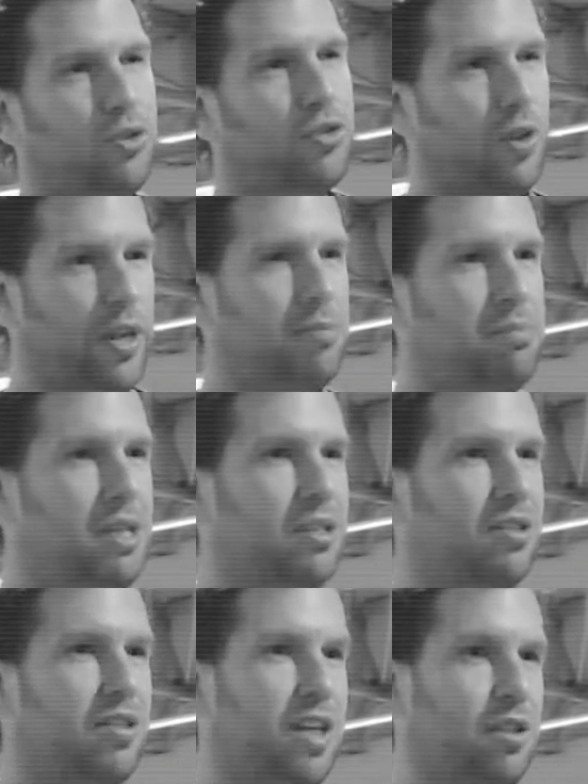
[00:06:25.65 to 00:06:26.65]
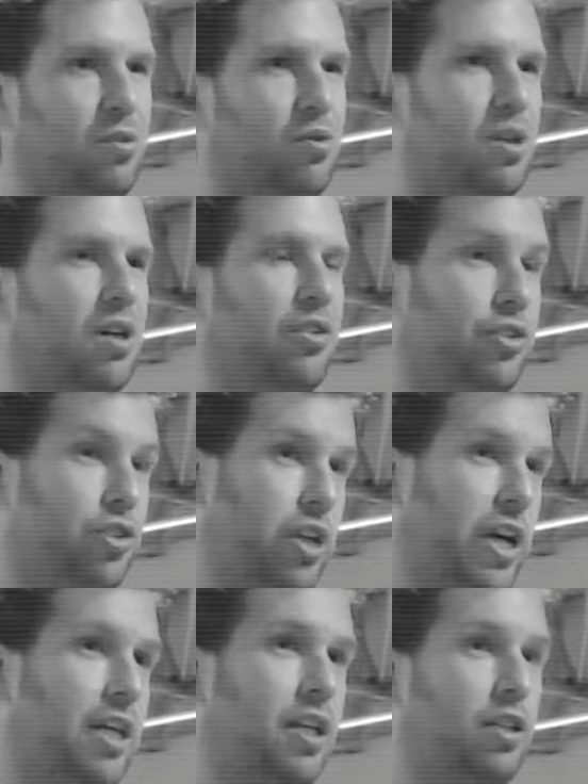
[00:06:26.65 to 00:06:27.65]
So that means that you are
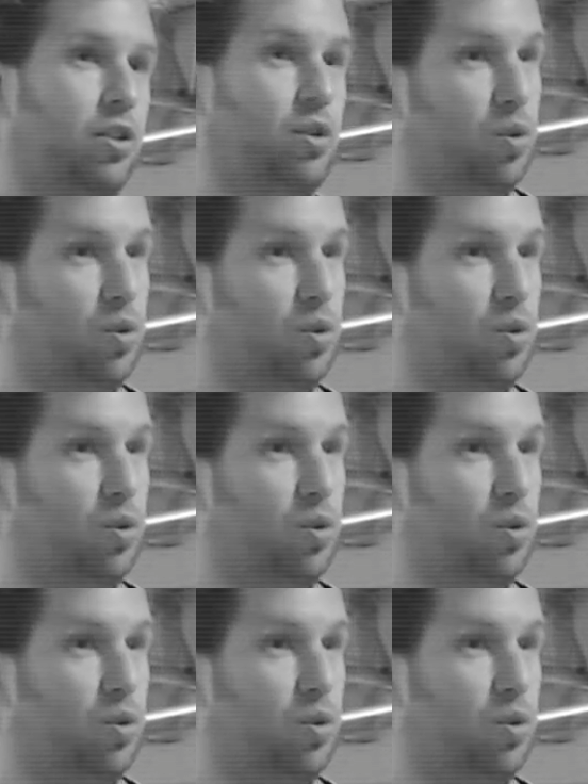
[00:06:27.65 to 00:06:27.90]
training